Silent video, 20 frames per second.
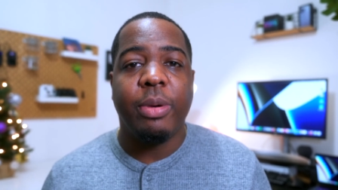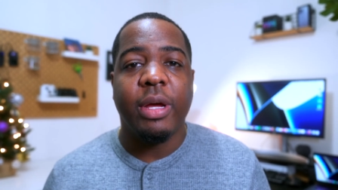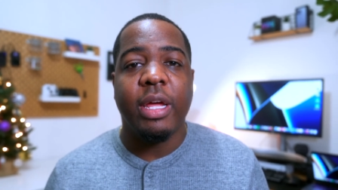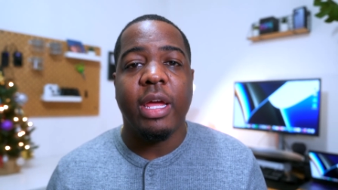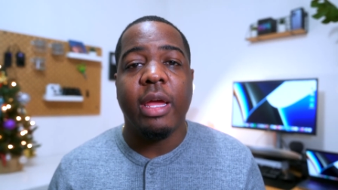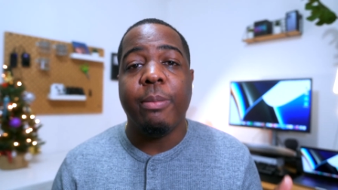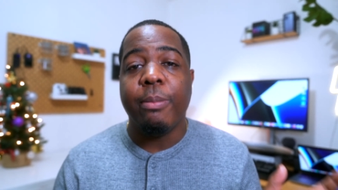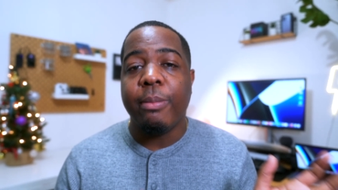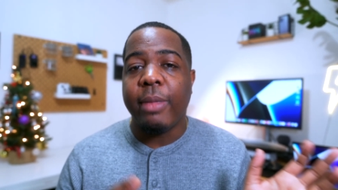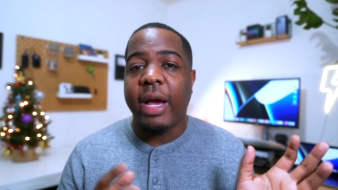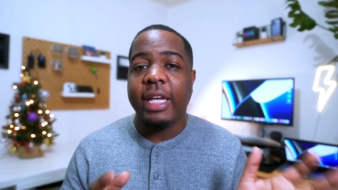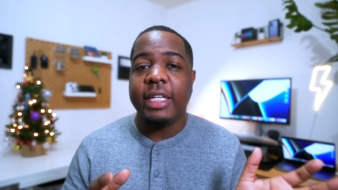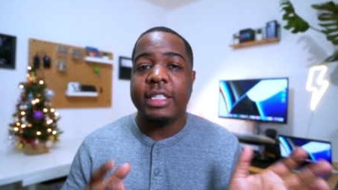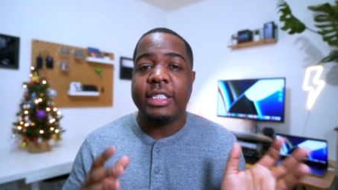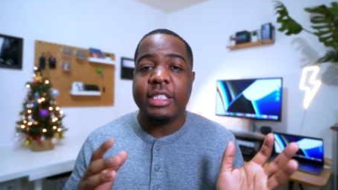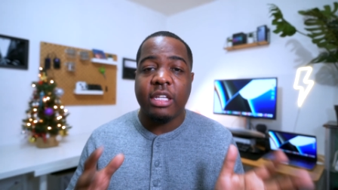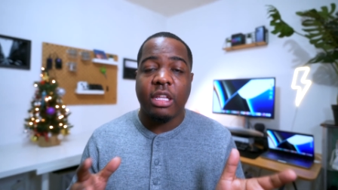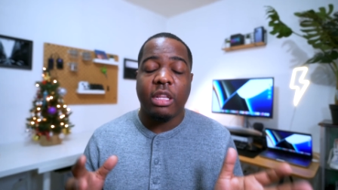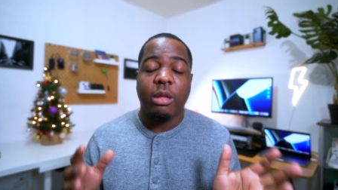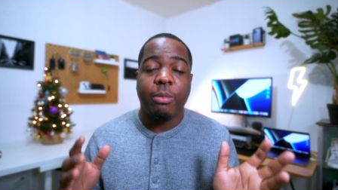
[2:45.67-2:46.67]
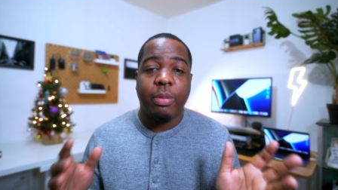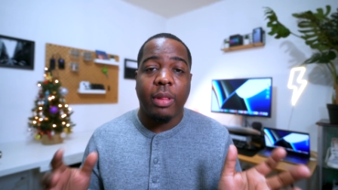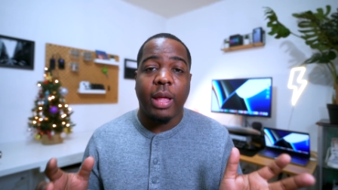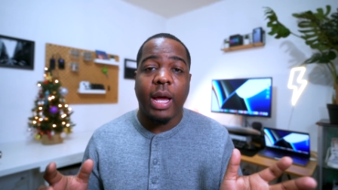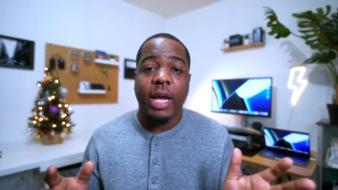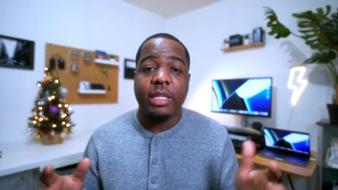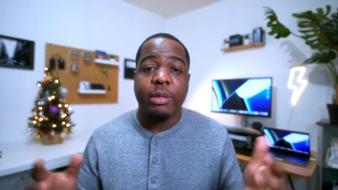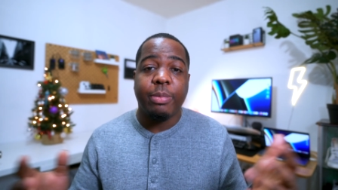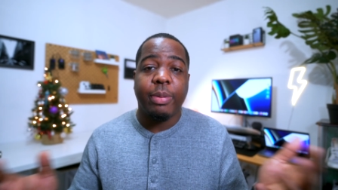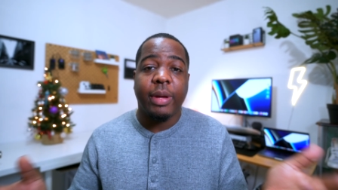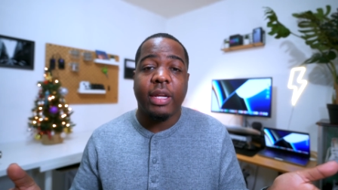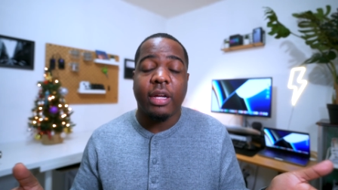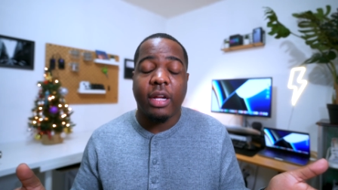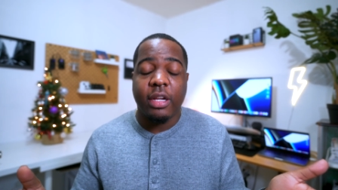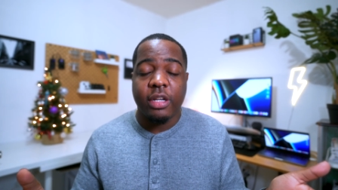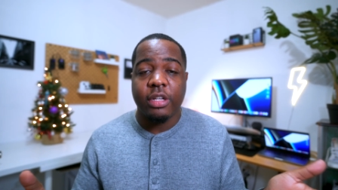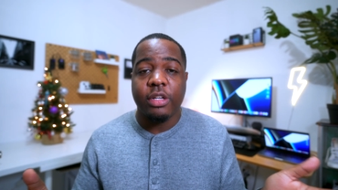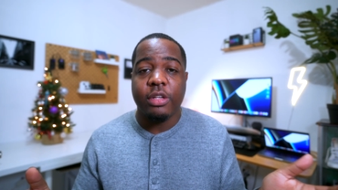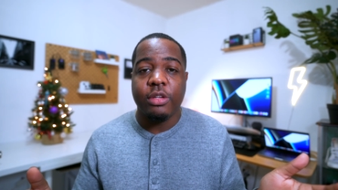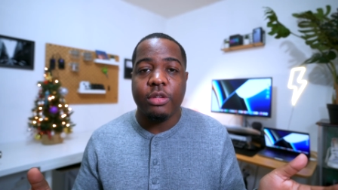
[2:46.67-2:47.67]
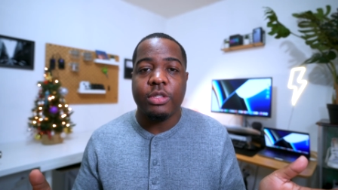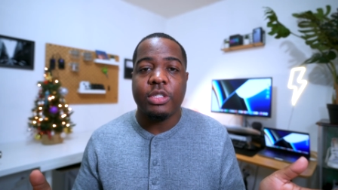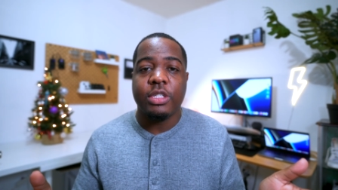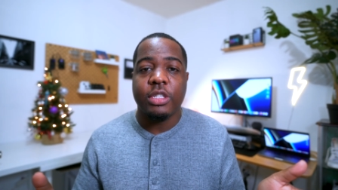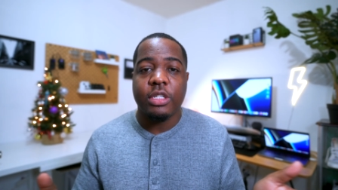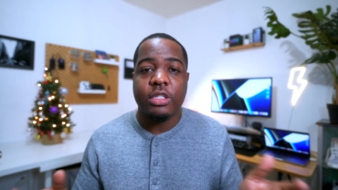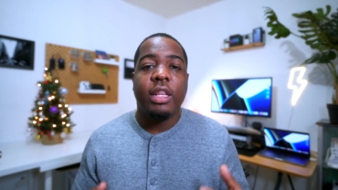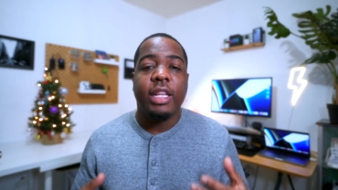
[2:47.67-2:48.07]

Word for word: but it might still apply depending on your usage.